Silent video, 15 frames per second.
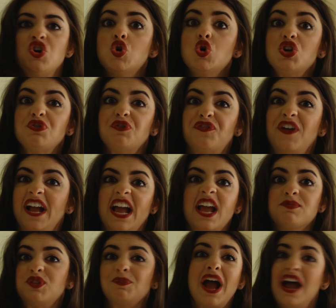Who do you think I
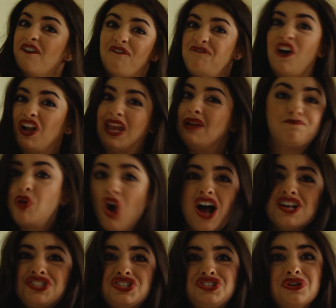am? Some kind of fucking prostitute
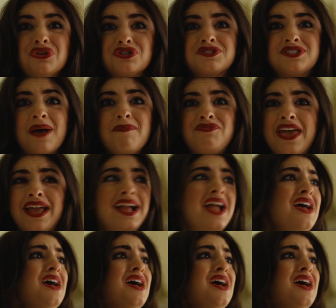or something?